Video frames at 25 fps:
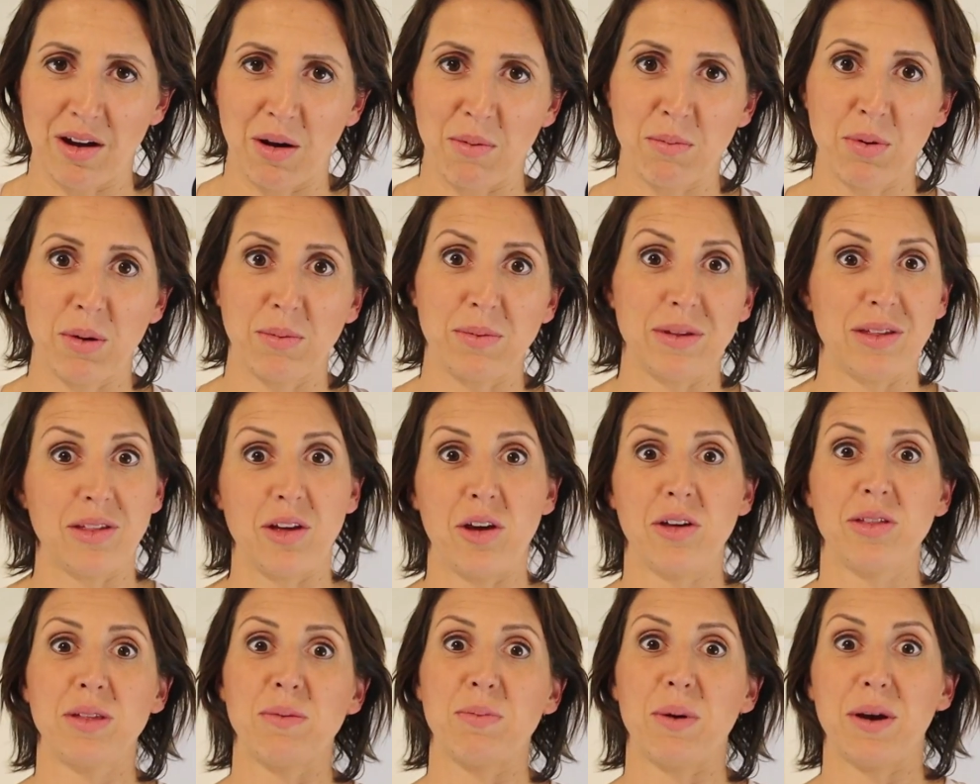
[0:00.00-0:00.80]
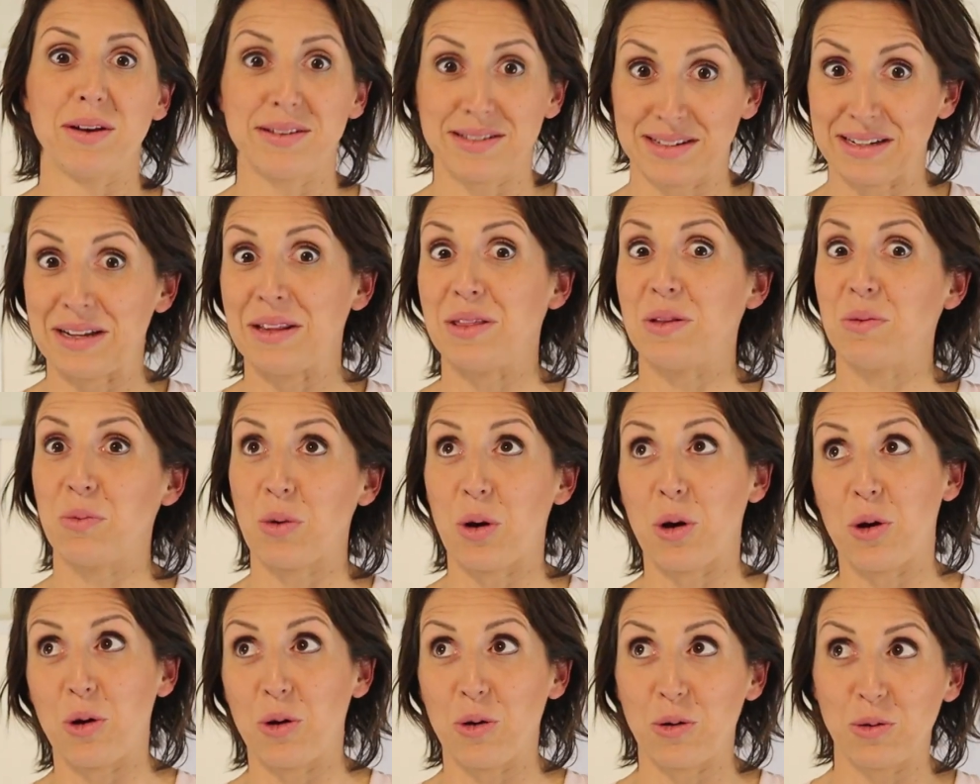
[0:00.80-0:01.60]
I'm probably the only person in the
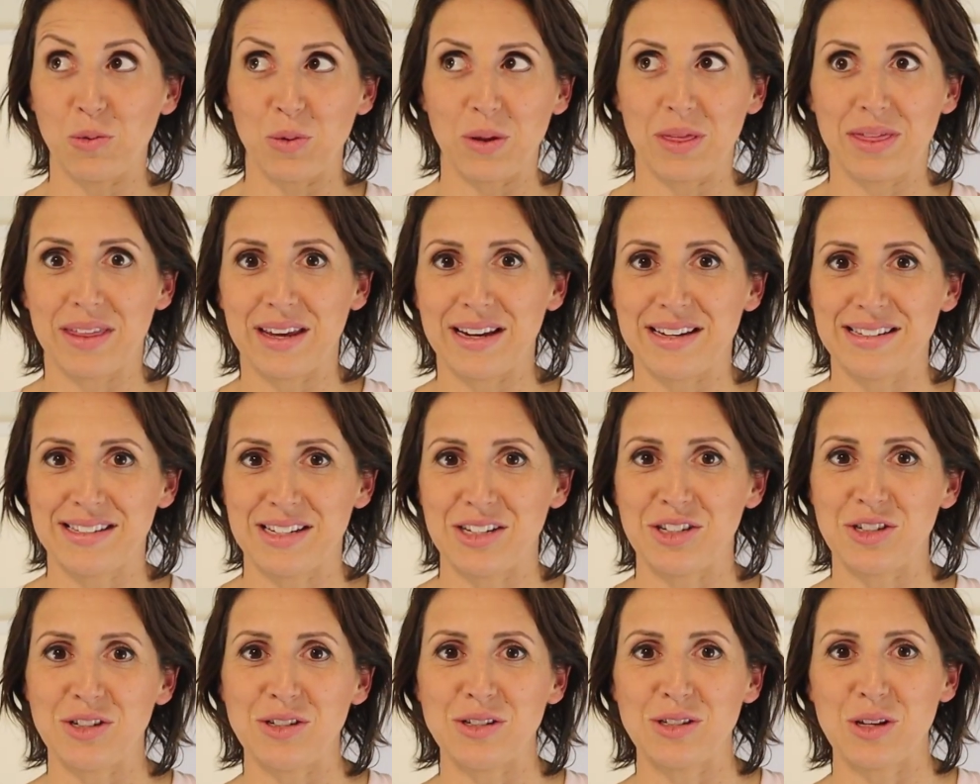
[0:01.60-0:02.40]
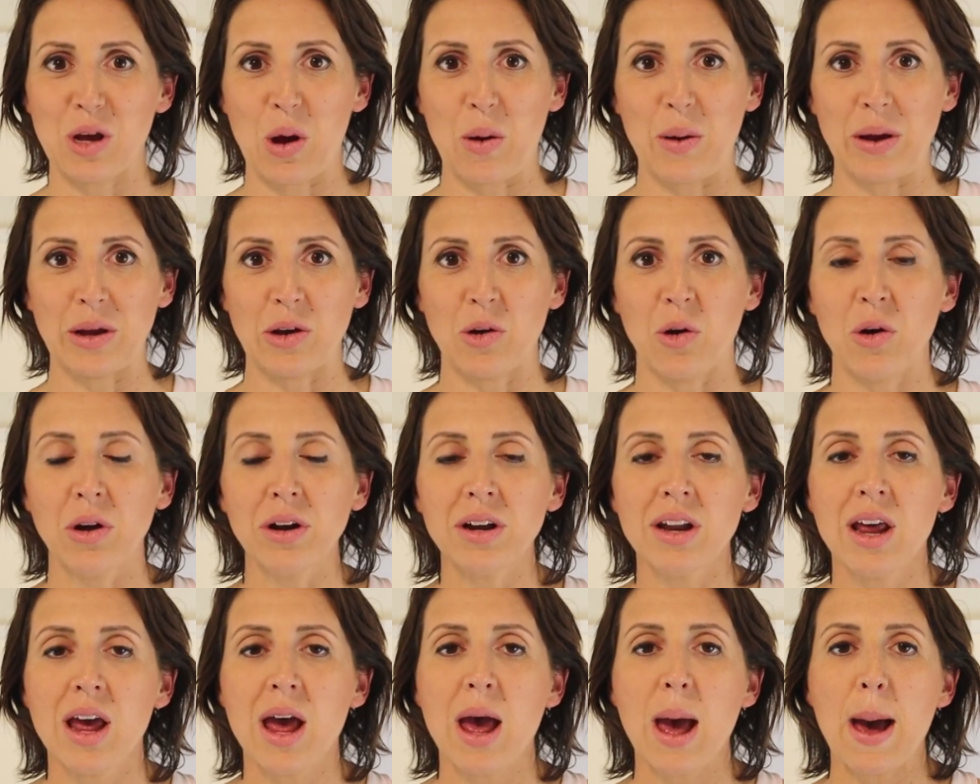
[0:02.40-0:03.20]
world with these issues going
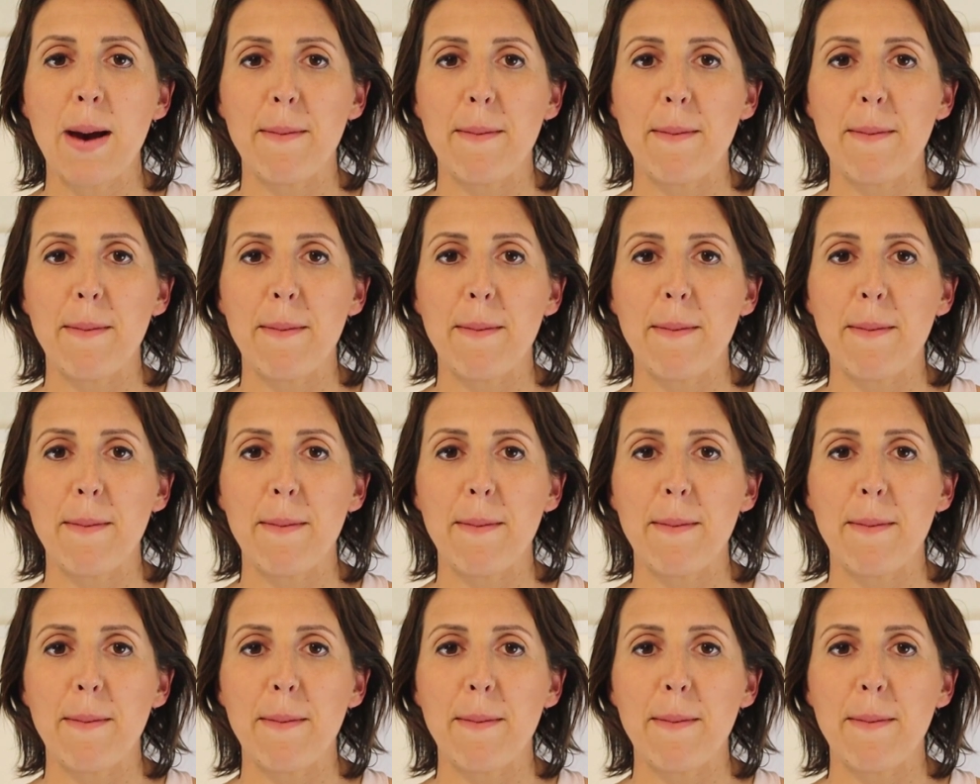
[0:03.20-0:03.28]
on.